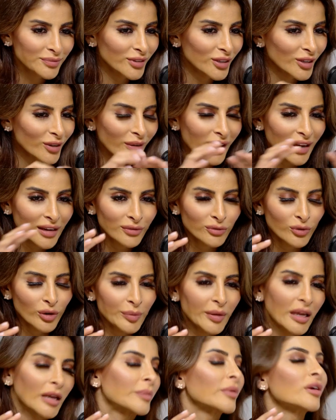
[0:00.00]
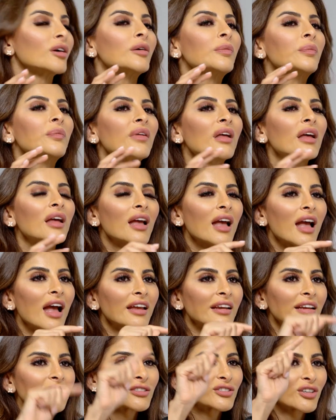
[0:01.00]
A4 paper,
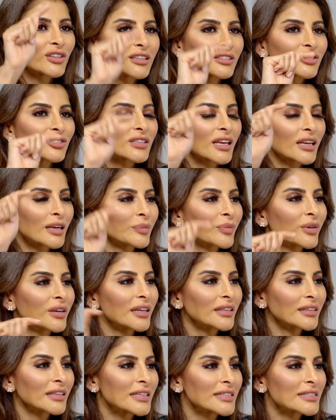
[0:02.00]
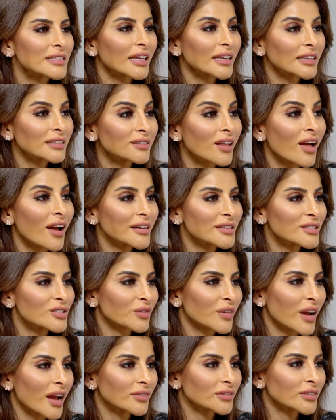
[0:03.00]
and I started just kind of putting these like lines
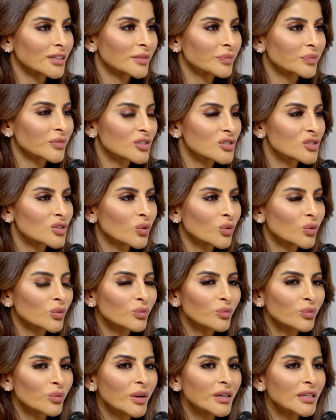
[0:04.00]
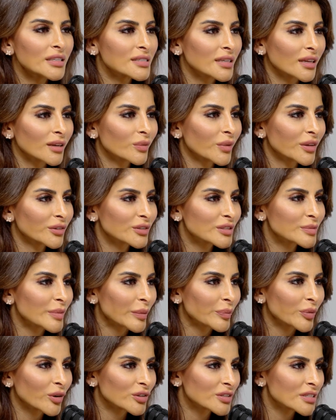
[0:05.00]
around it. So what is it? Whether it's my
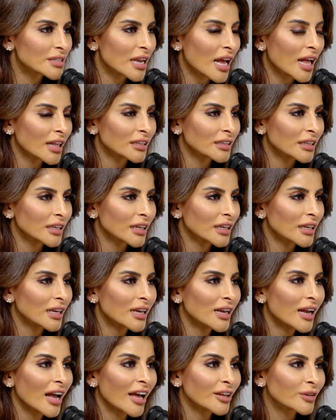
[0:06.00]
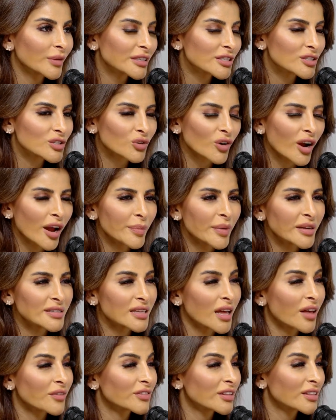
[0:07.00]
personality, how do I describe
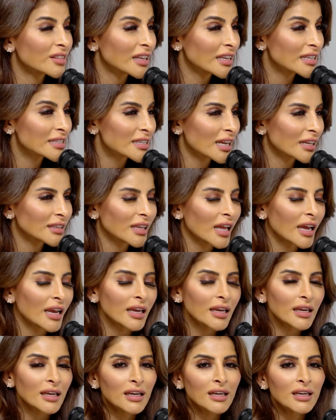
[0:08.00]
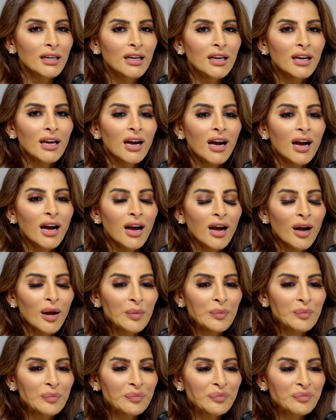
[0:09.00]
myself, the things I like.
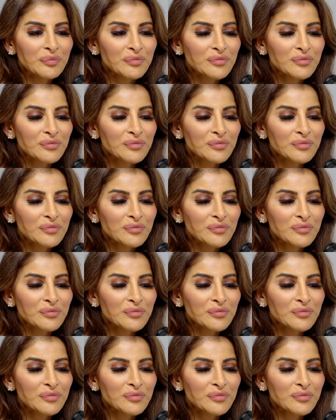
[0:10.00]
I